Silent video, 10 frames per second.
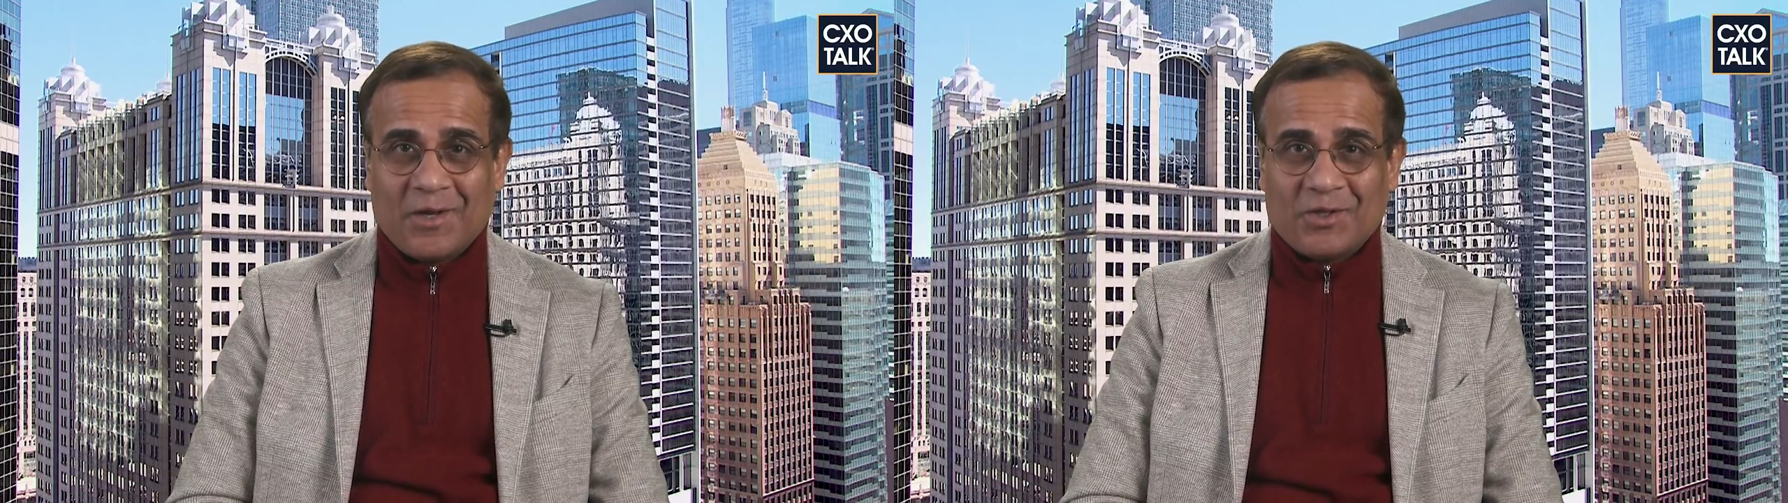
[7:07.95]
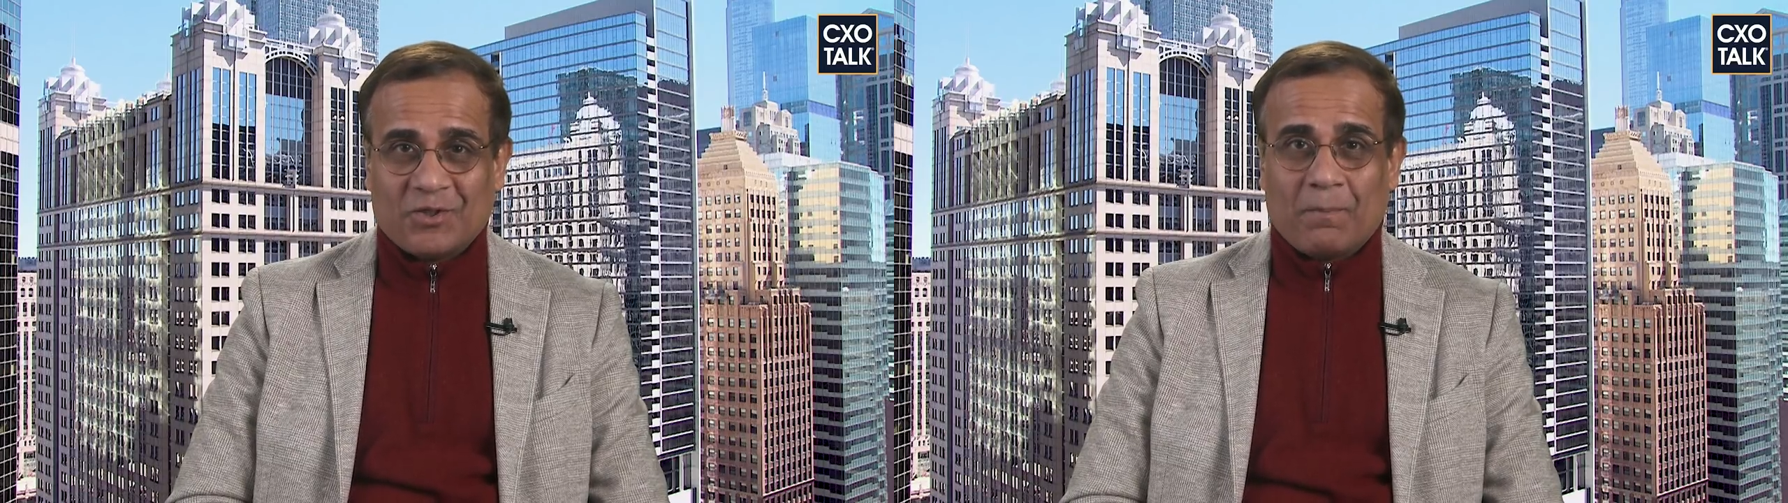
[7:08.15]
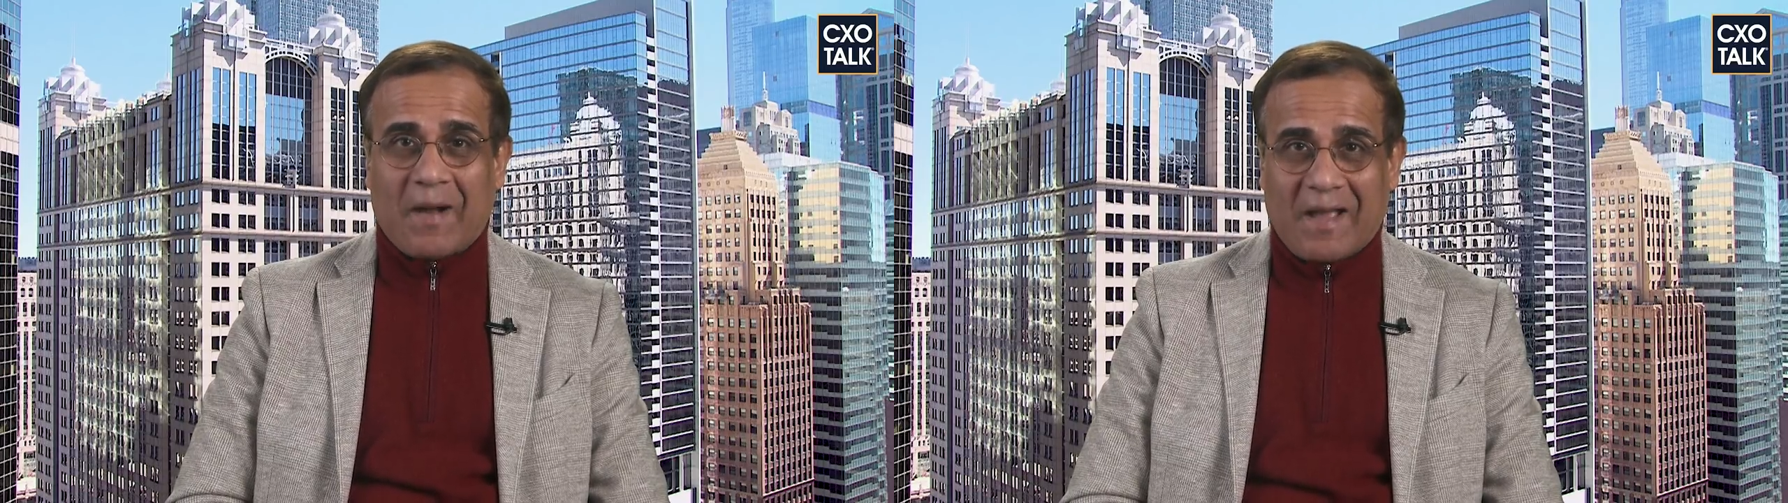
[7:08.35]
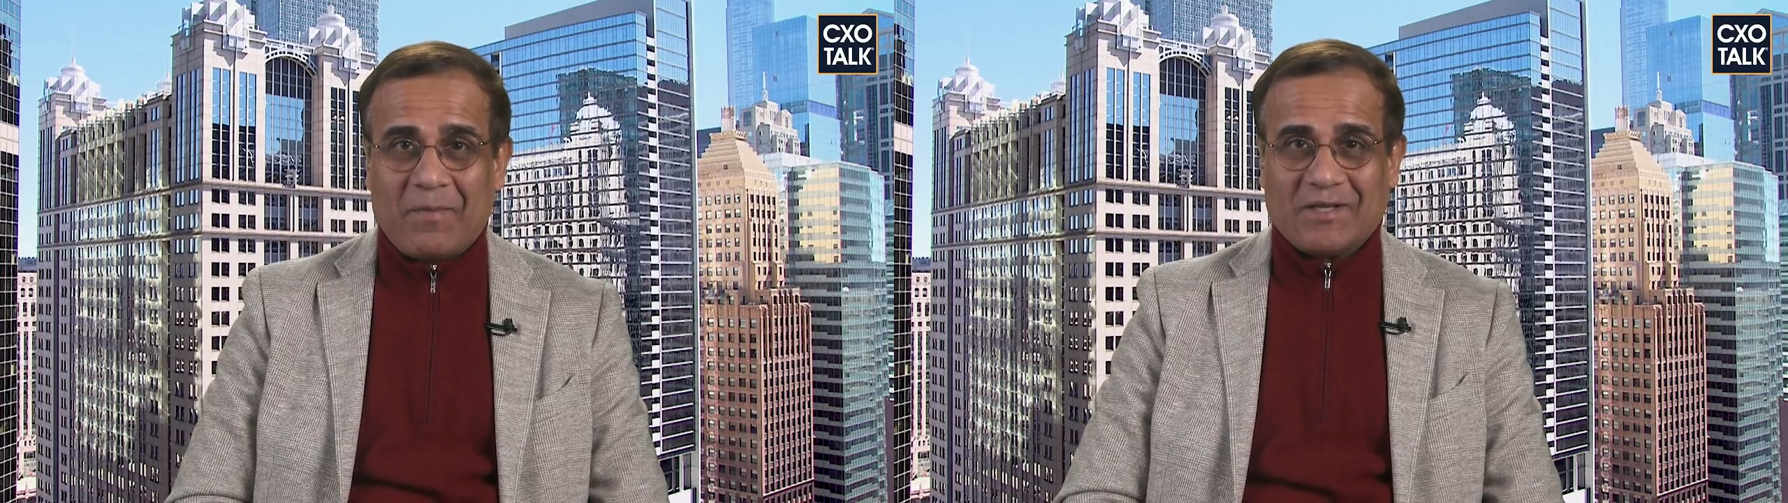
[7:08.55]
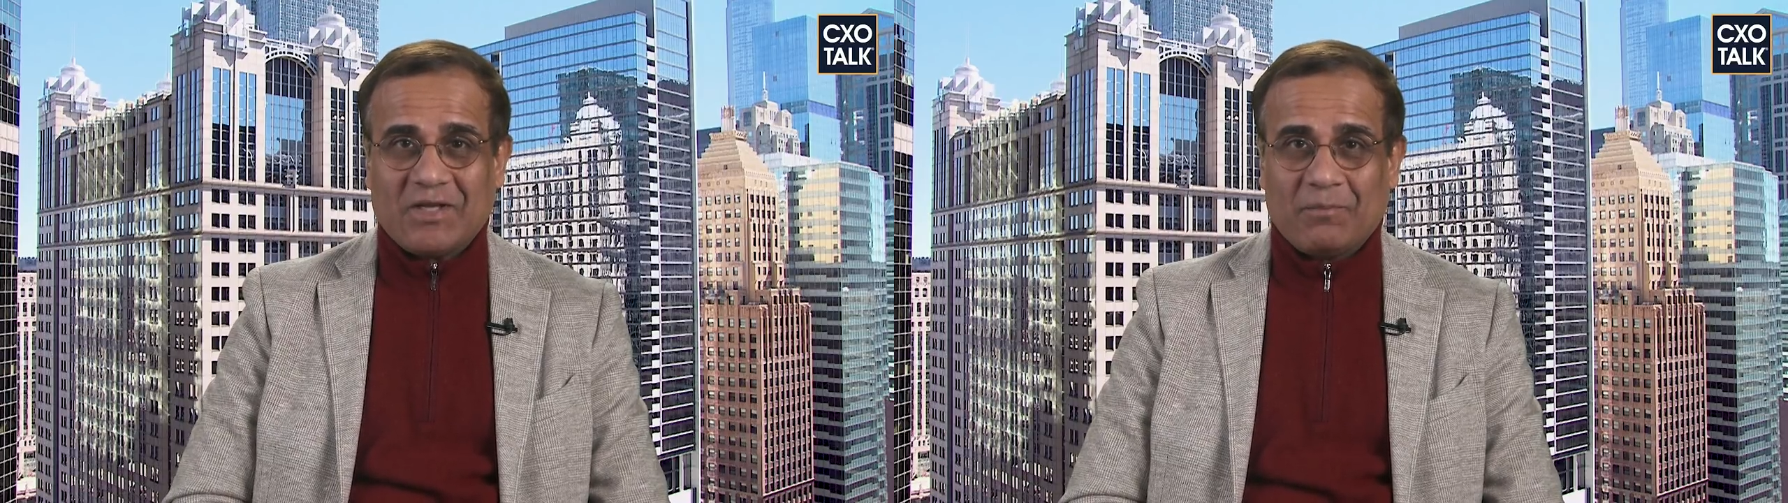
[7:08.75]
So, my
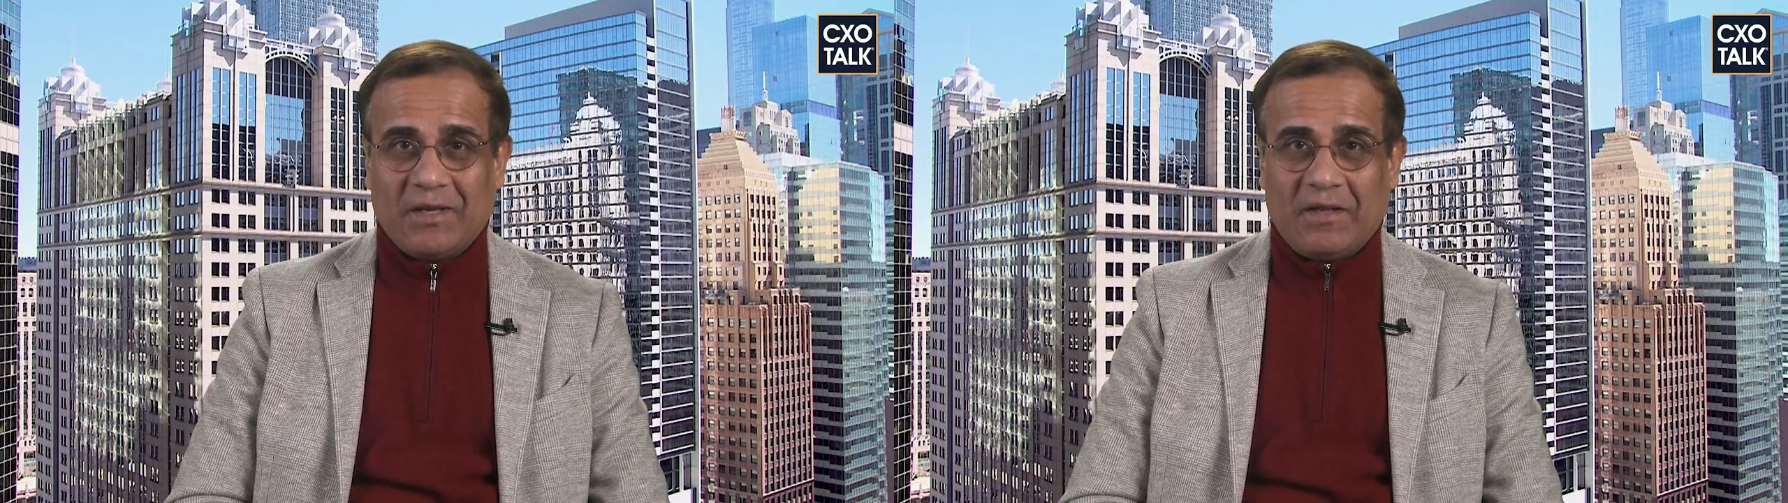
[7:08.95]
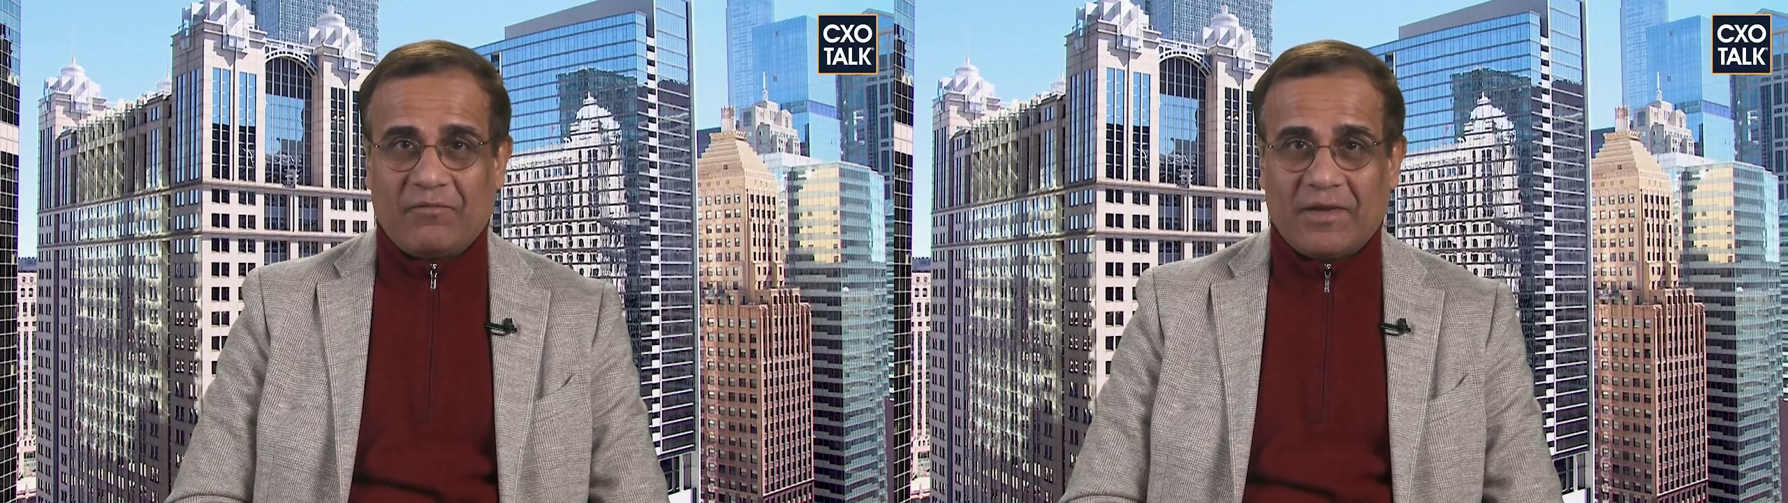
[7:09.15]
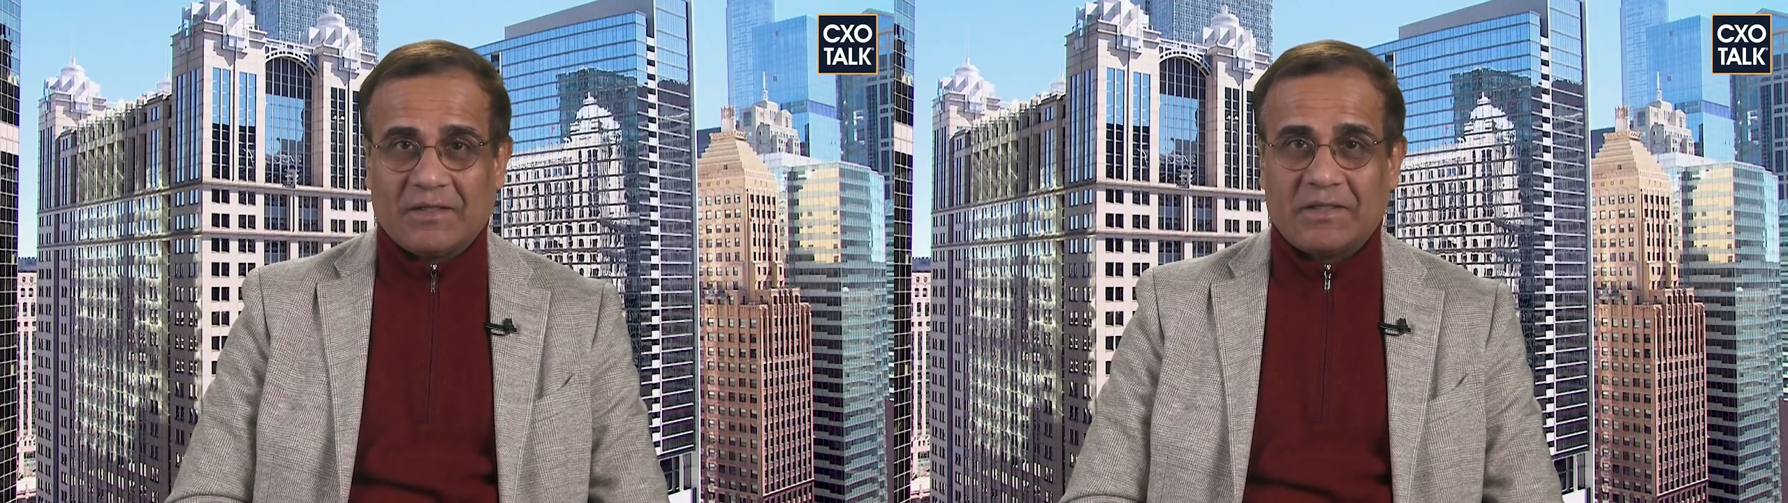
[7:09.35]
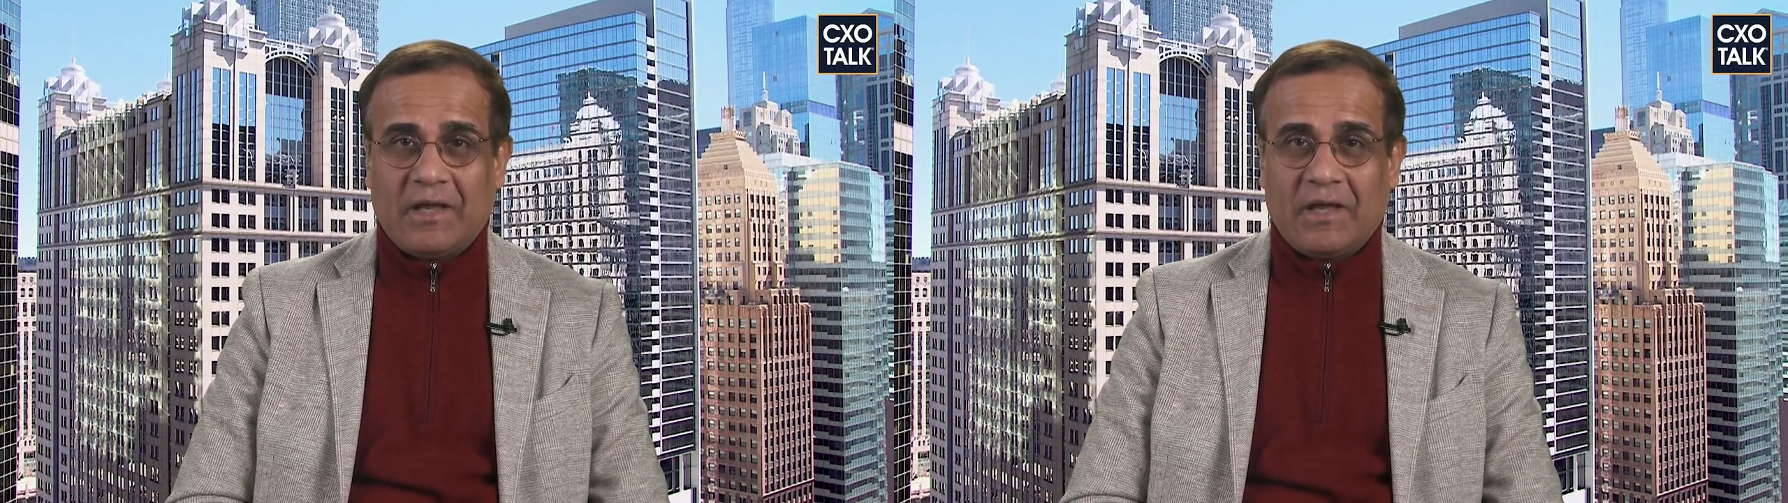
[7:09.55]
basic belief is